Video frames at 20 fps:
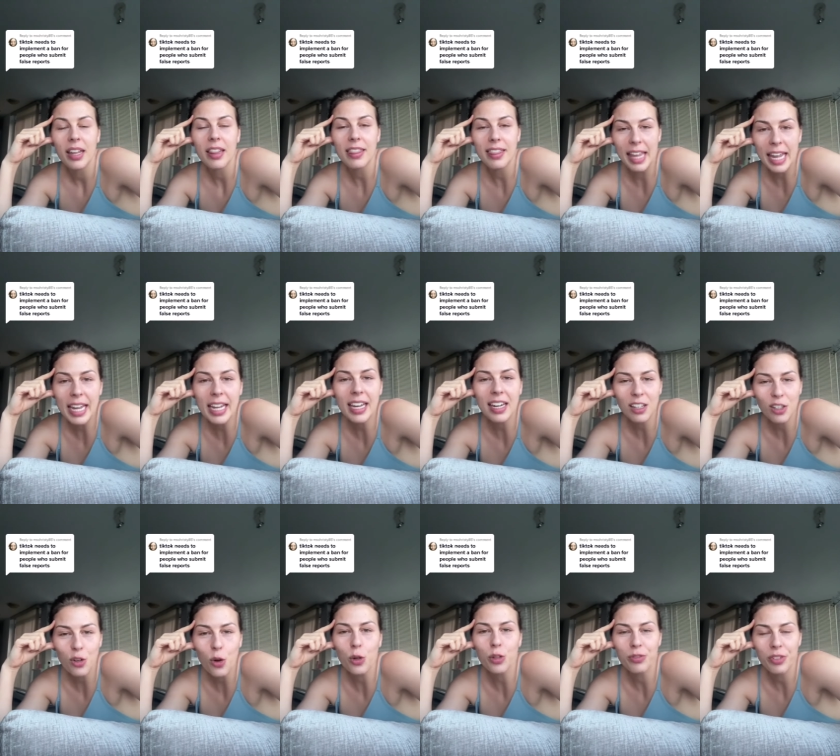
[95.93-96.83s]
they get
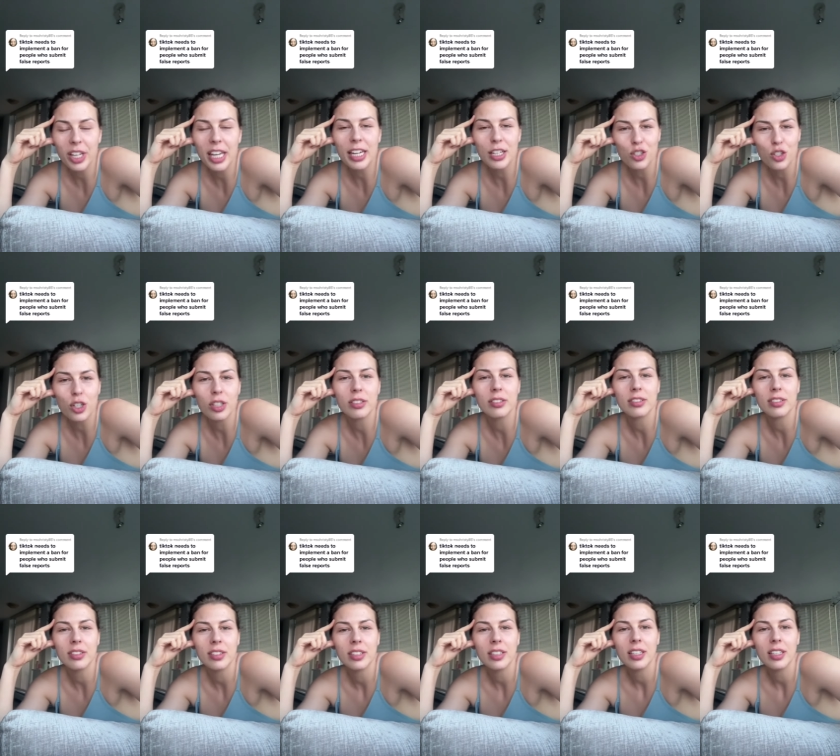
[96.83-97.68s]
a notification